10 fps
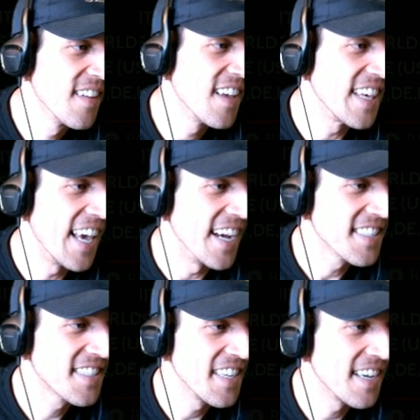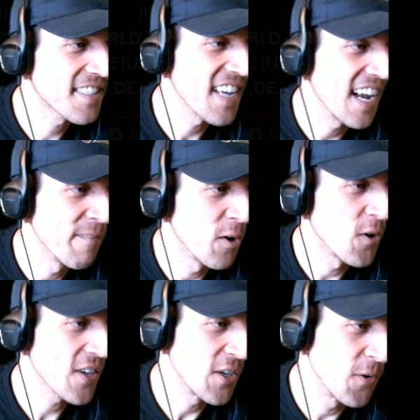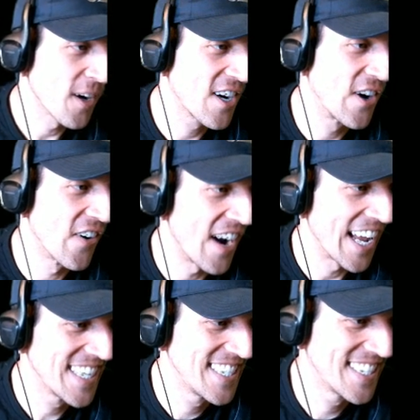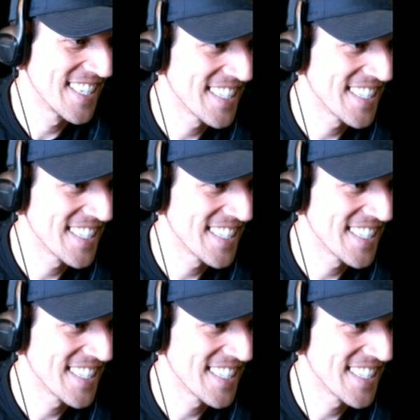Yes, yes, Samuel, you are correct.